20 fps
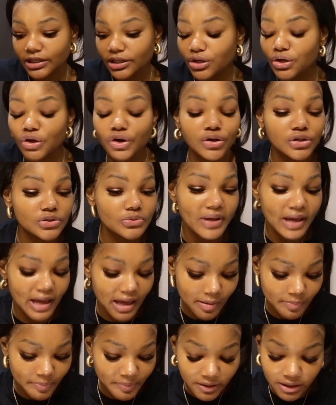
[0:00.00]
The girls were
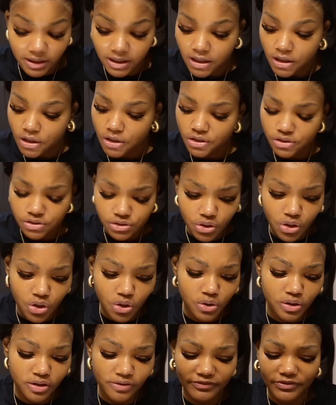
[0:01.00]
happy.
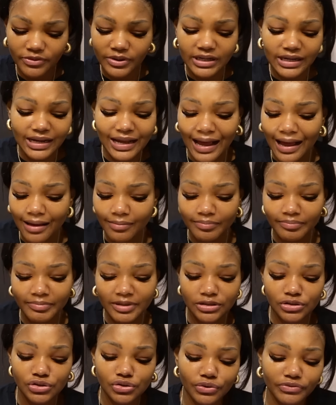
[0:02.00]
So if you want to come
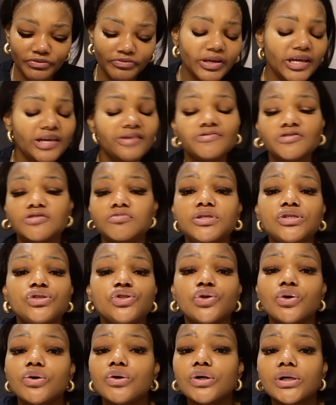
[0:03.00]
meet your faves,
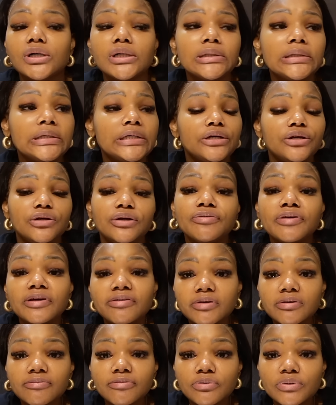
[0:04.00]
meet your fave
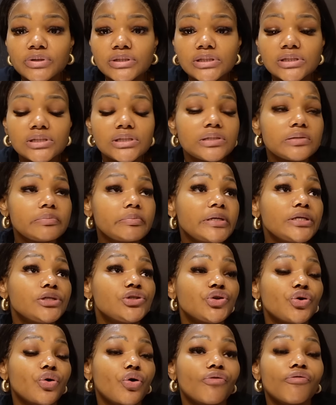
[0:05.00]
influencers,
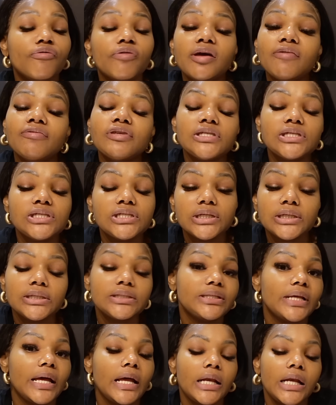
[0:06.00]
meet your fave
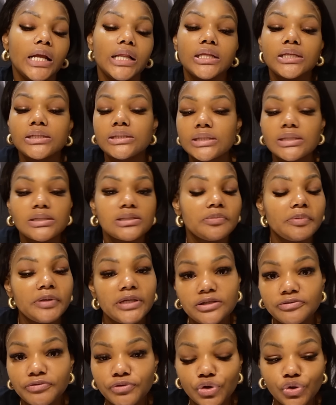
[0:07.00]
DJs, then this is the
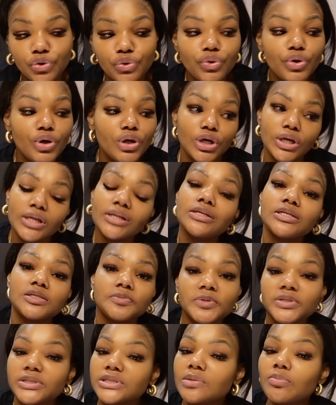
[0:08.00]
place for you. The
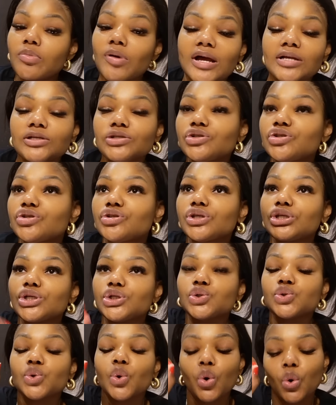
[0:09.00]
Spritzer brunch
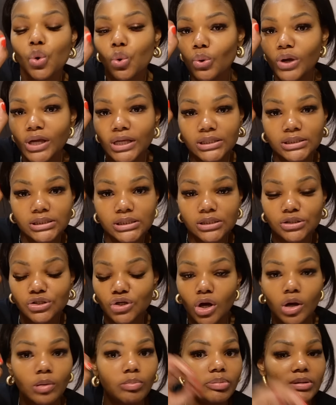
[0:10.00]
is always
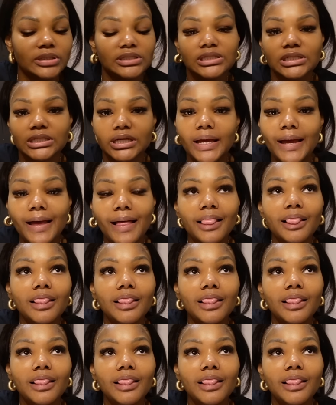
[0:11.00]
top tier.